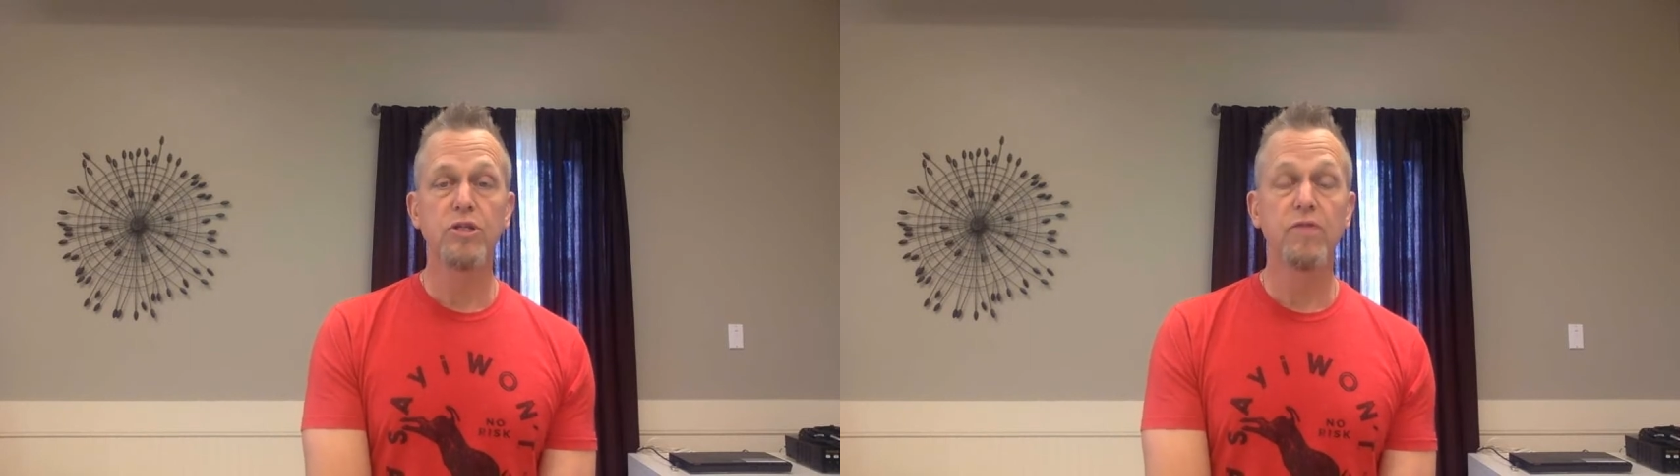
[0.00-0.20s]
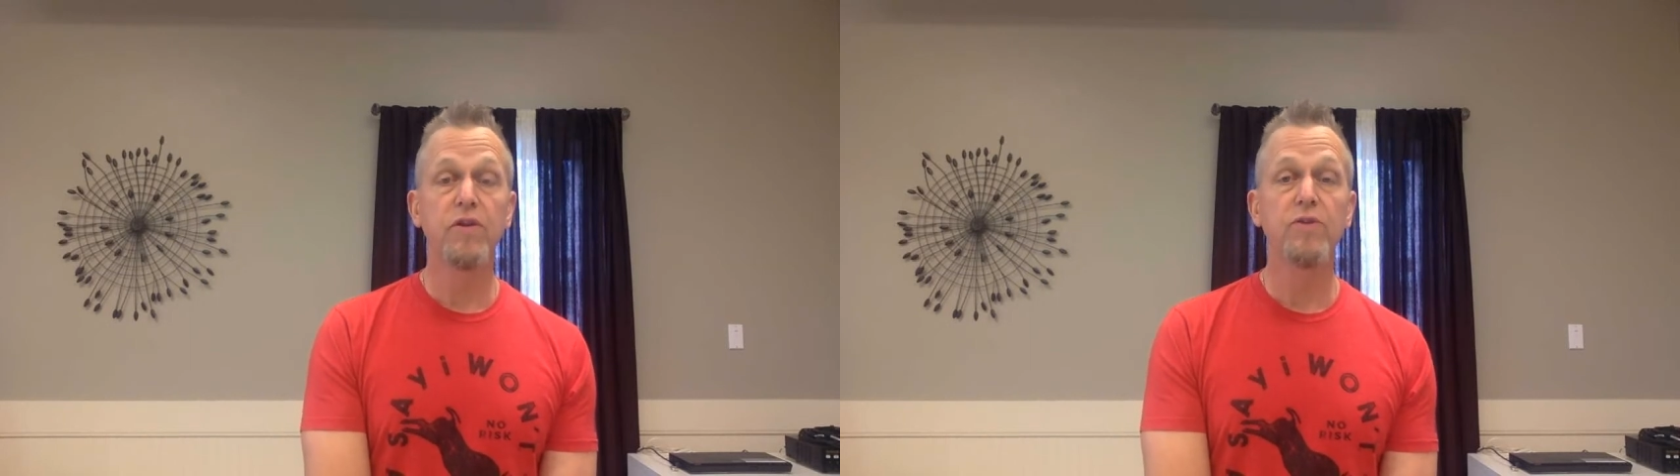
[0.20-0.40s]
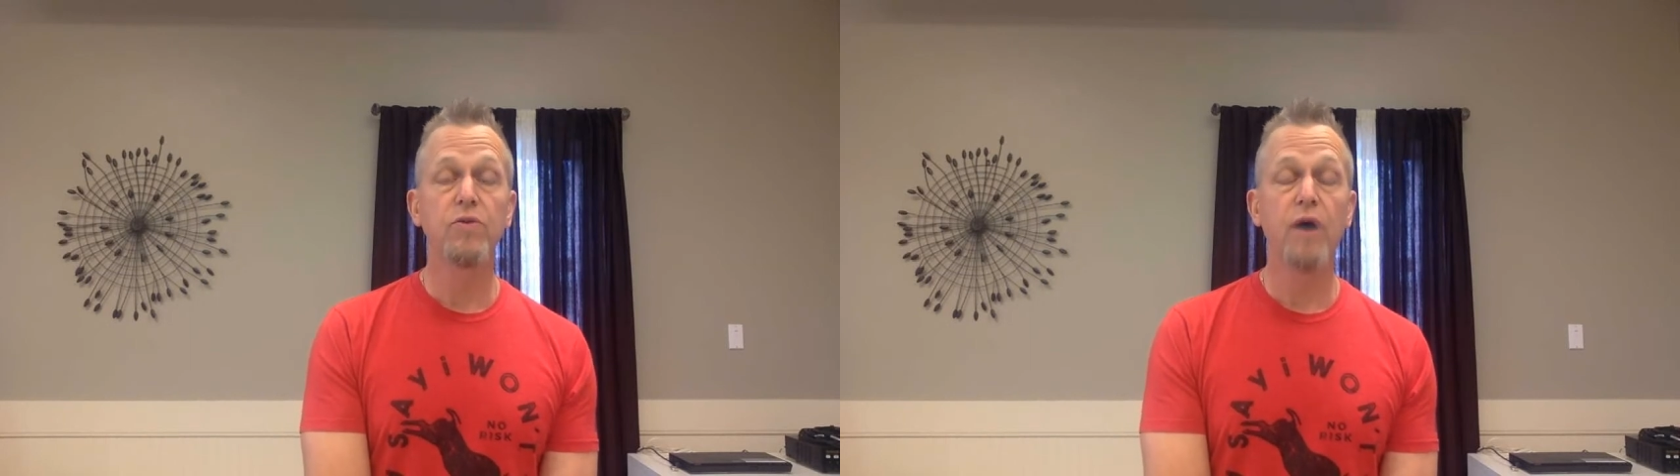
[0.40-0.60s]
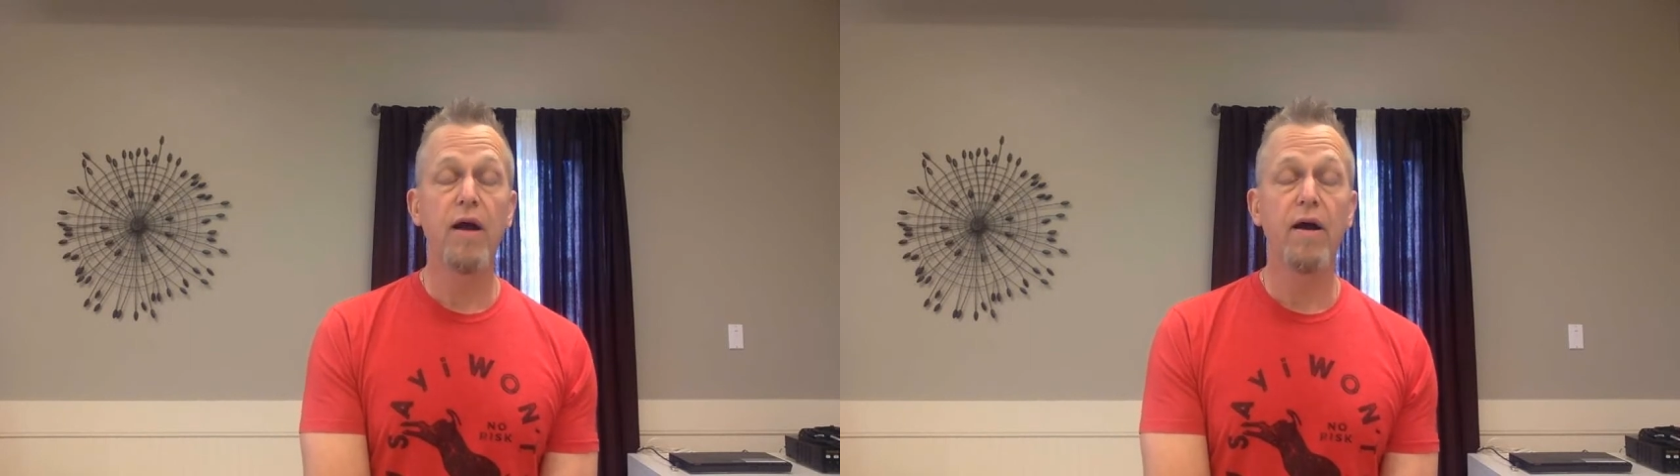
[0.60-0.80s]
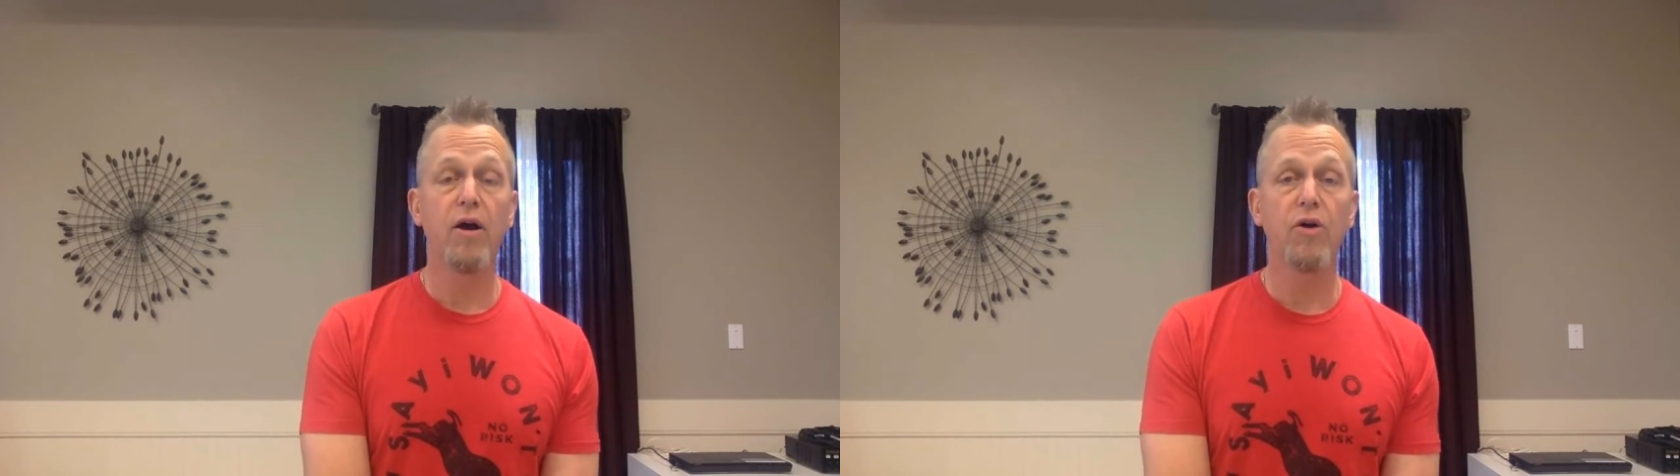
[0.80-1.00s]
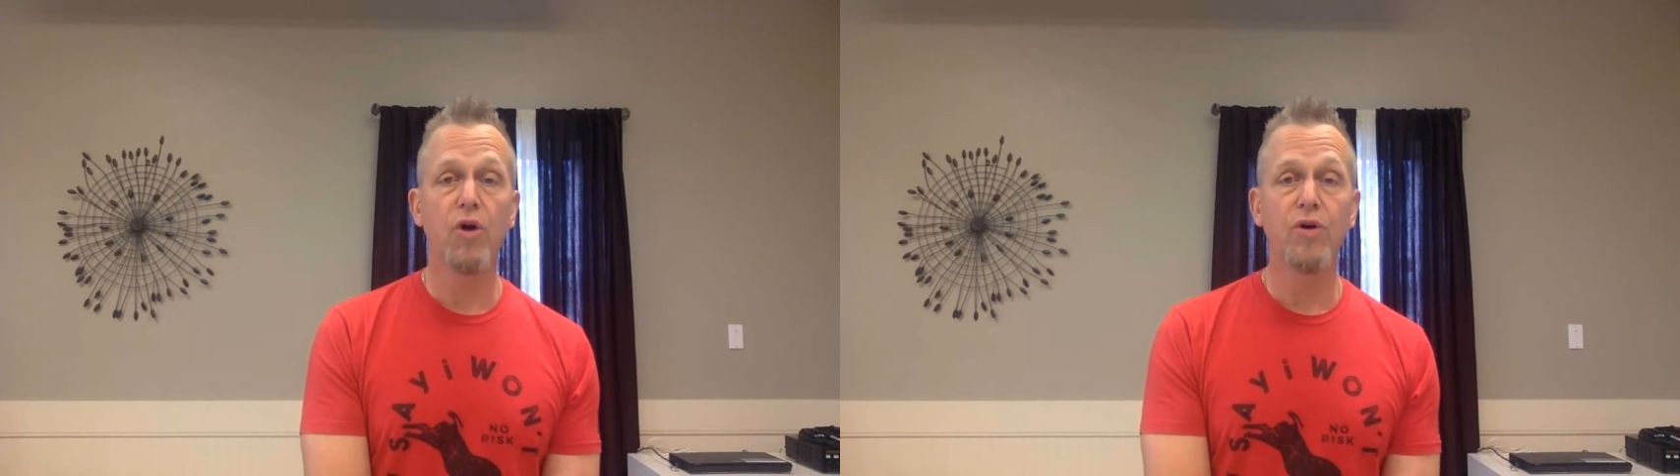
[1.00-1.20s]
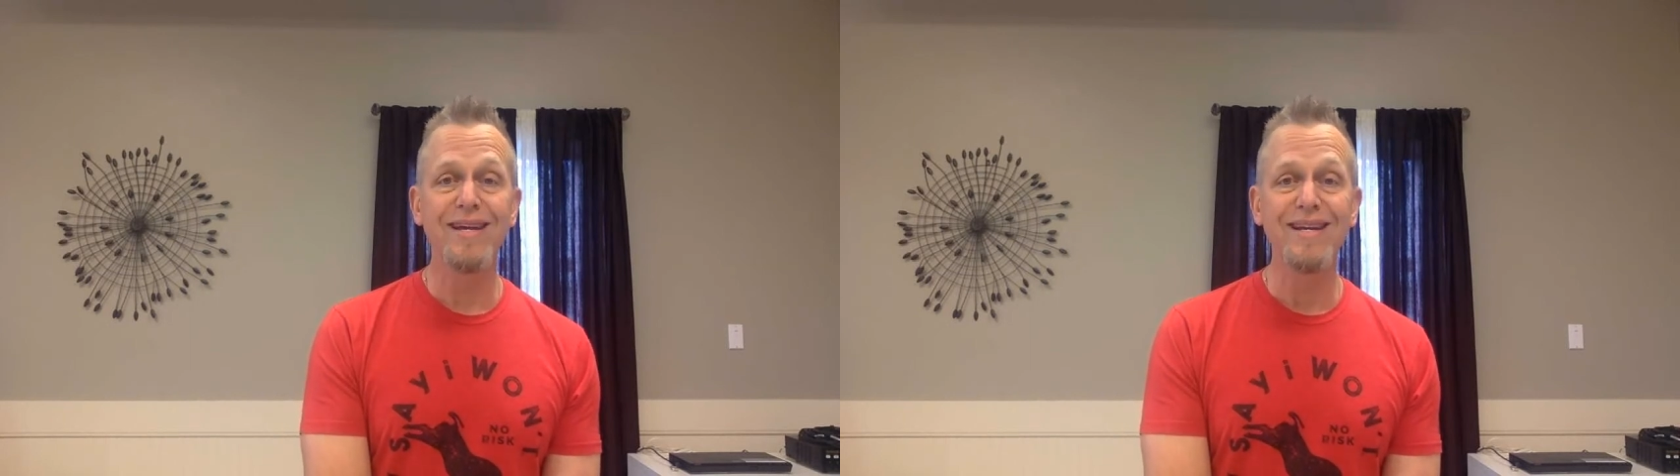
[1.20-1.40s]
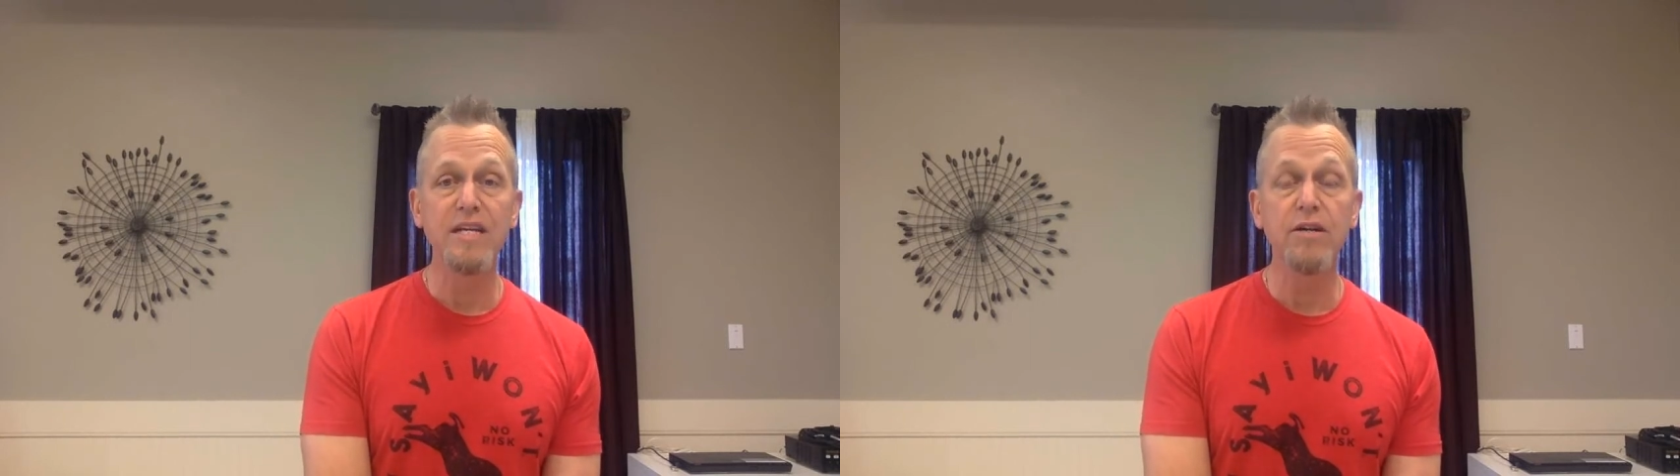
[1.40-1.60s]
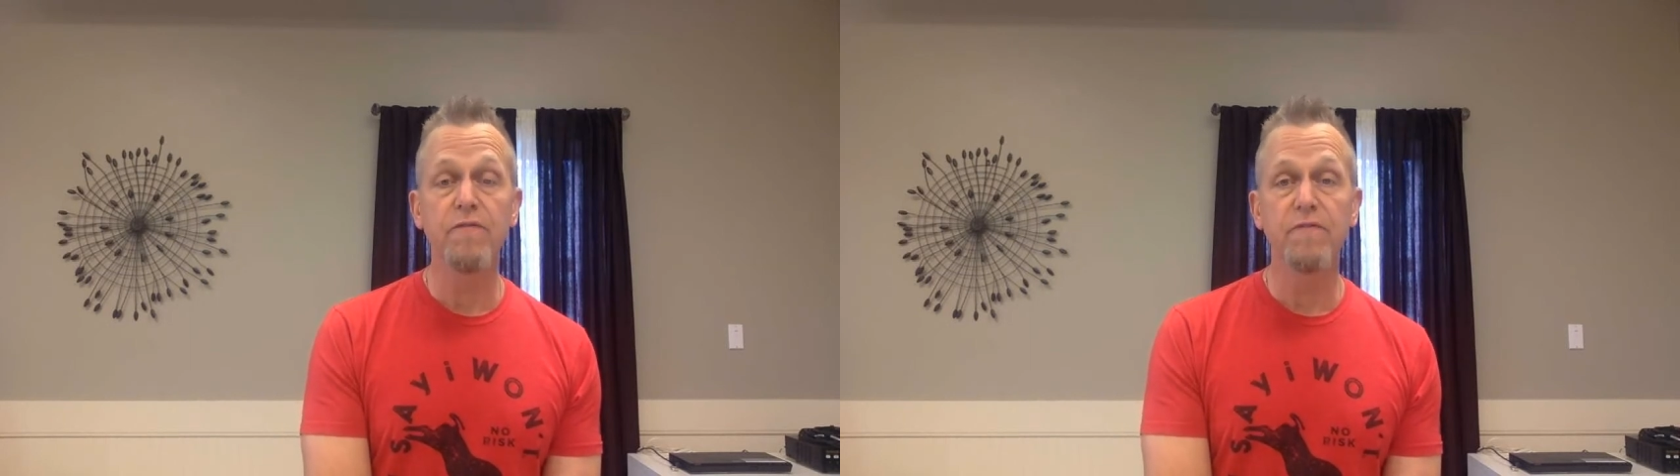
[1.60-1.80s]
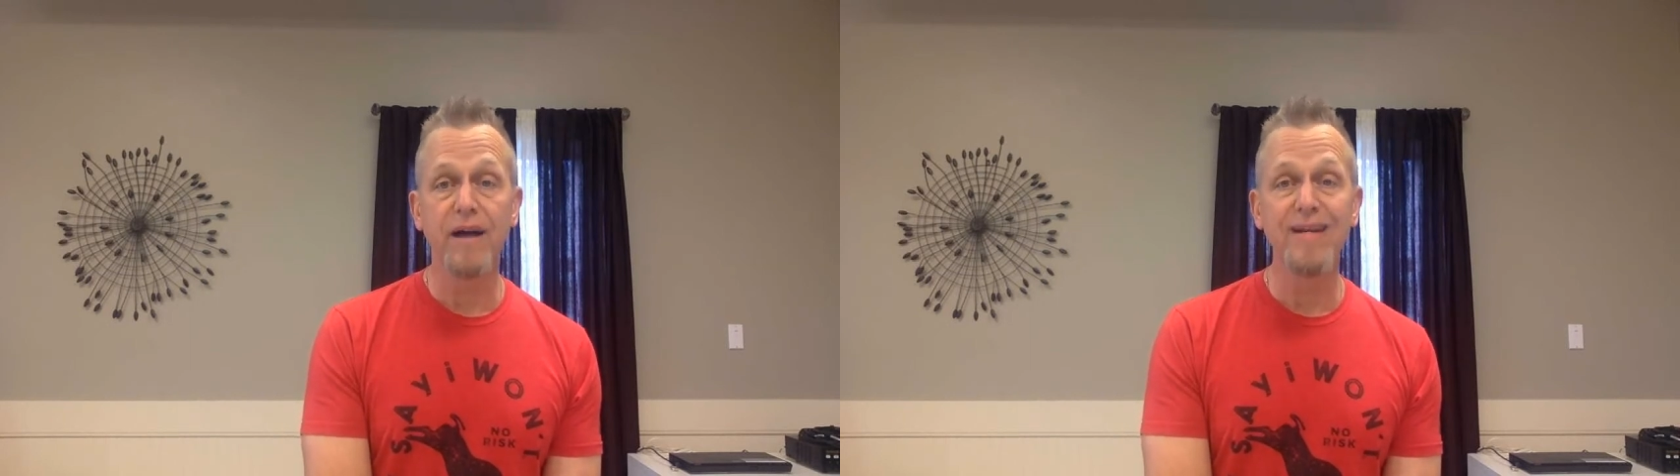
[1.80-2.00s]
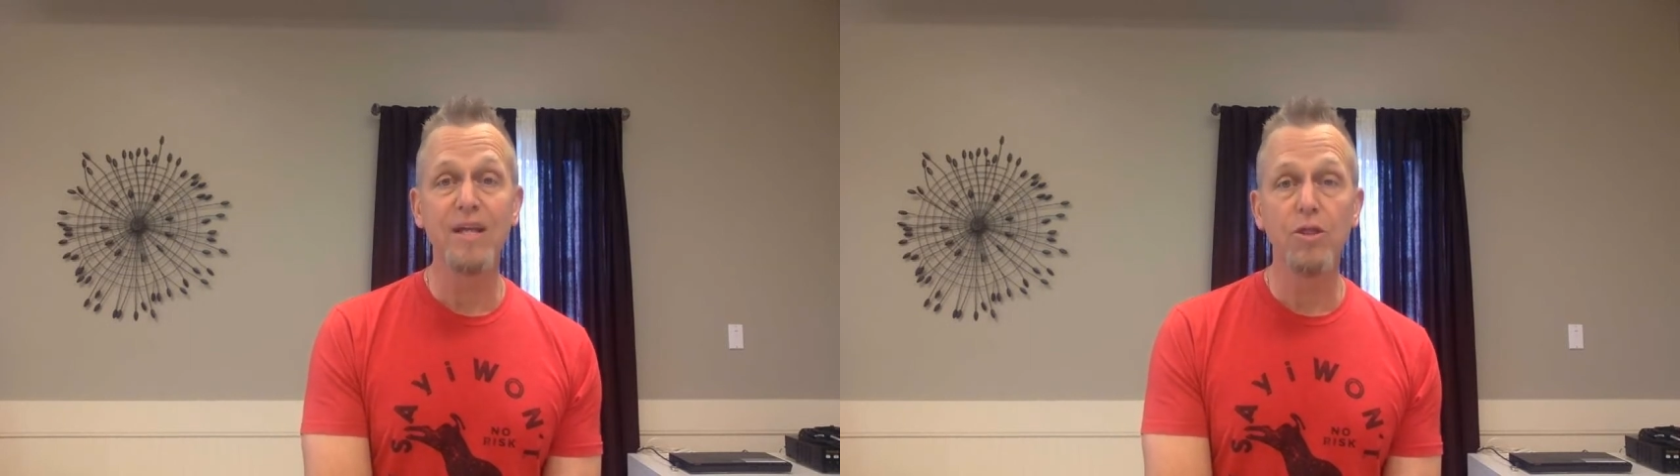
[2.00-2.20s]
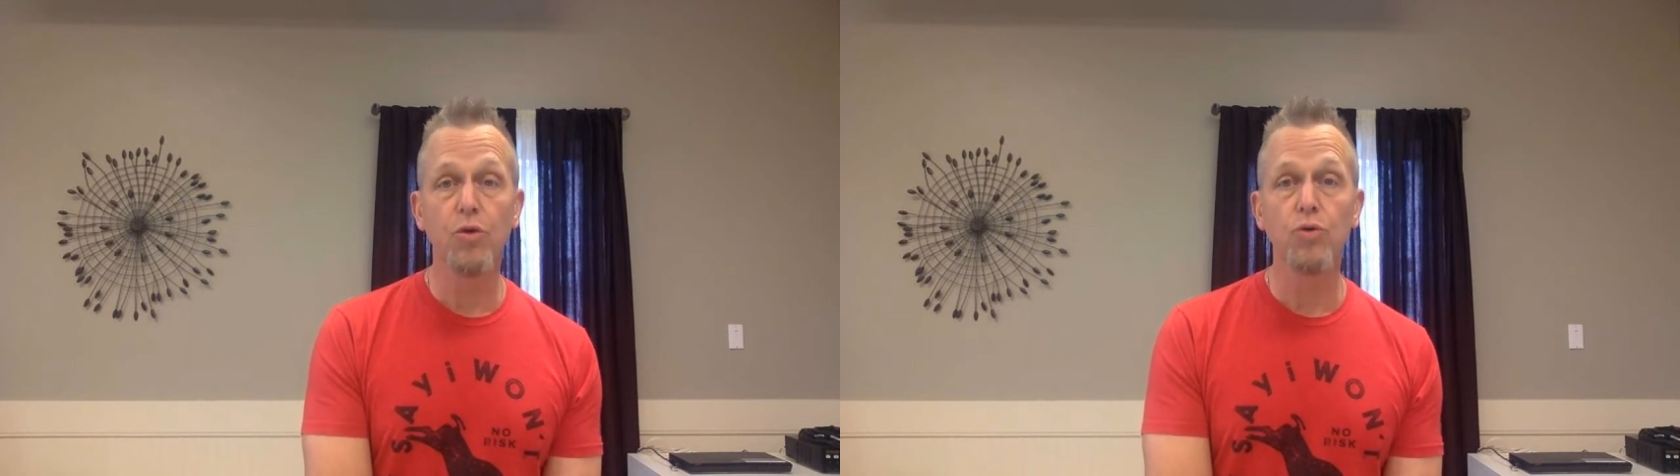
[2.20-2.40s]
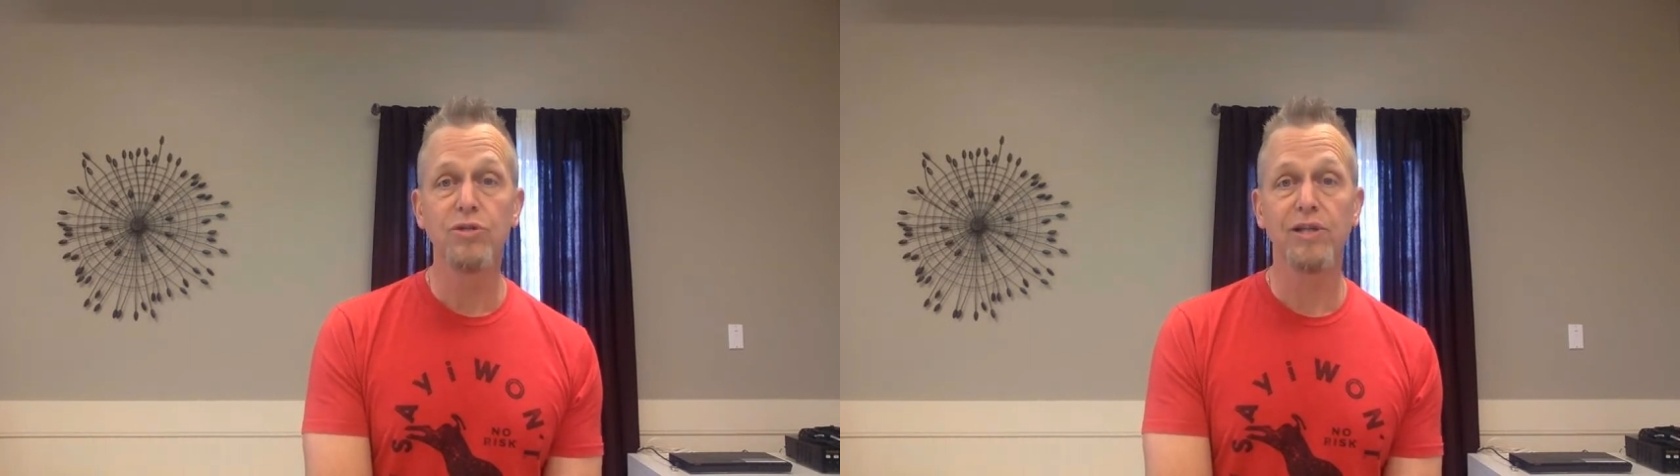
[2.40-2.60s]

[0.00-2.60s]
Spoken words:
And if you are in need of finding those,